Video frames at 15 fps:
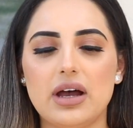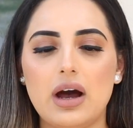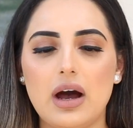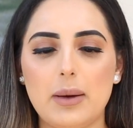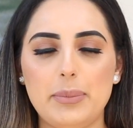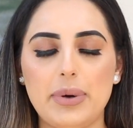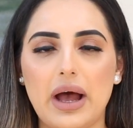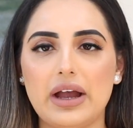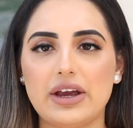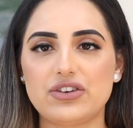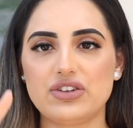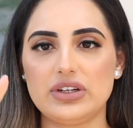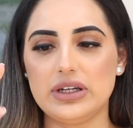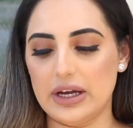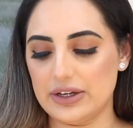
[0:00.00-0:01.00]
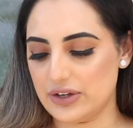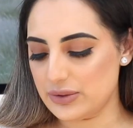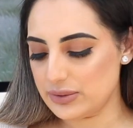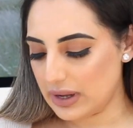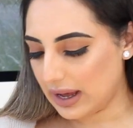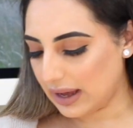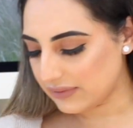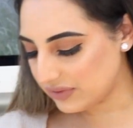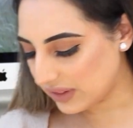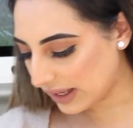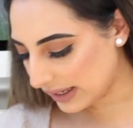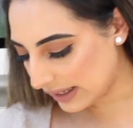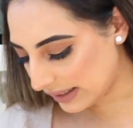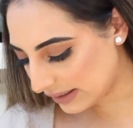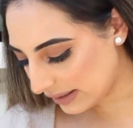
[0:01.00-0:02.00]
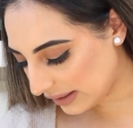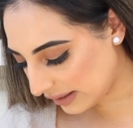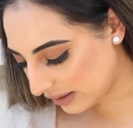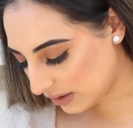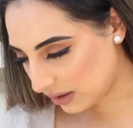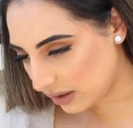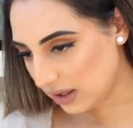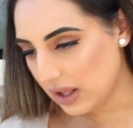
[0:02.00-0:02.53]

up actually I don't have that in here